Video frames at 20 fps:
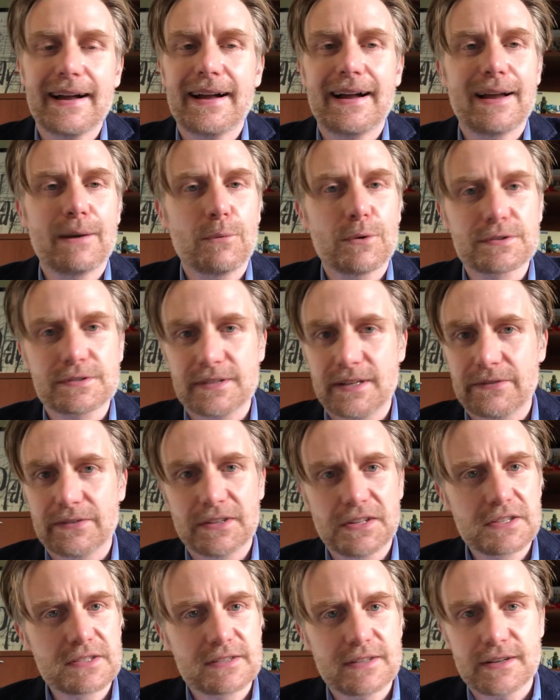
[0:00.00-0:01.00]
I wasn't
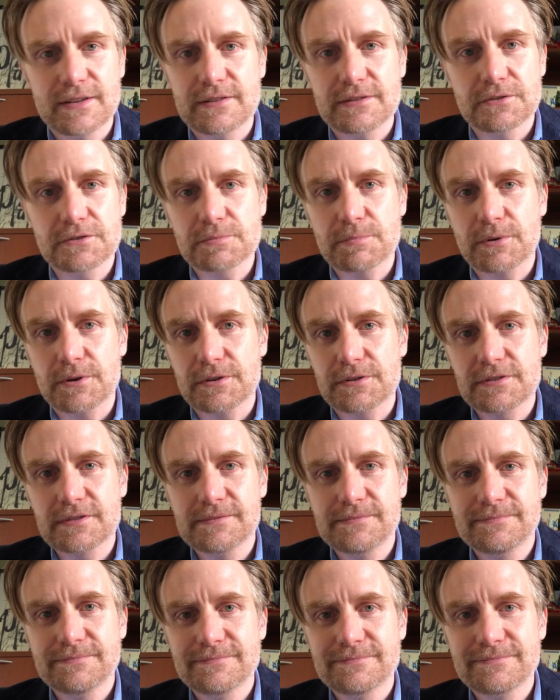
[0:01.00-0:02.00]
even listening to those parts.
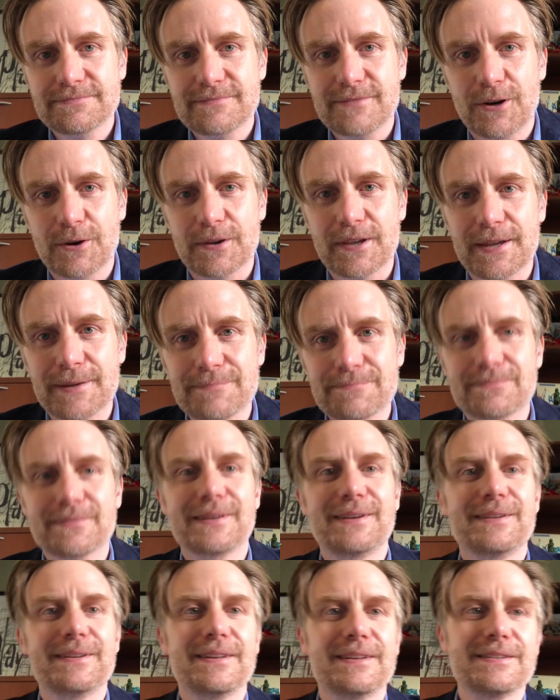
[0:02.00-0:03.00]
Okay.
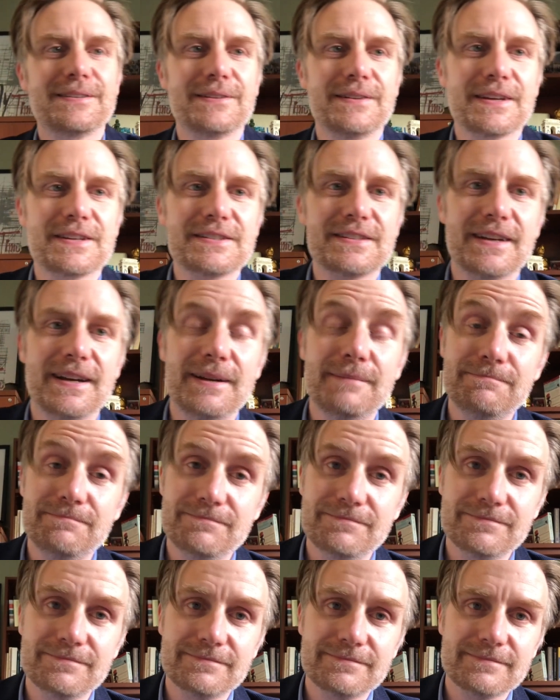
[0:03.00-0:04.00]
Until next time,
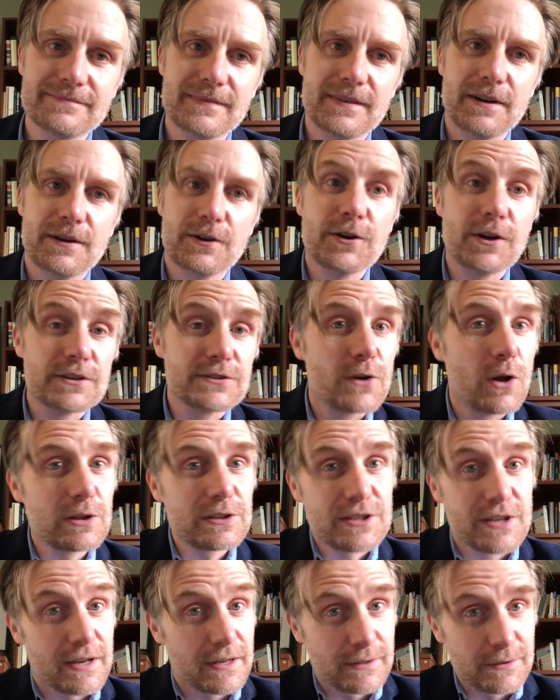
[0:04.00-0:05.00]
across all
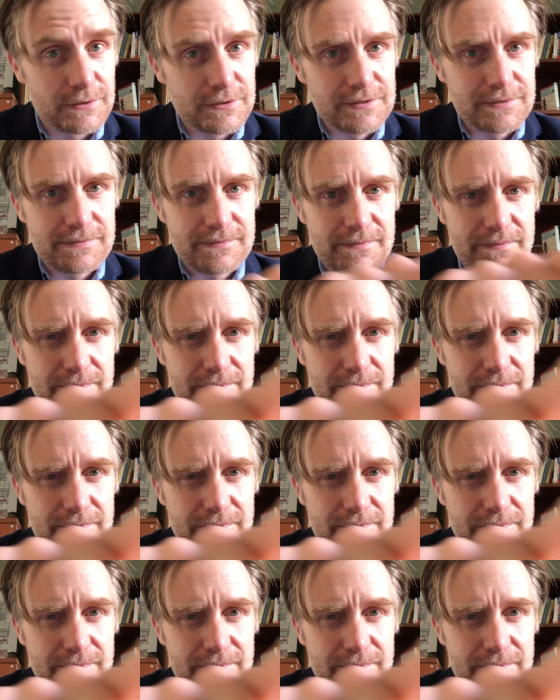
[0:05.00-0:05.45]
channels,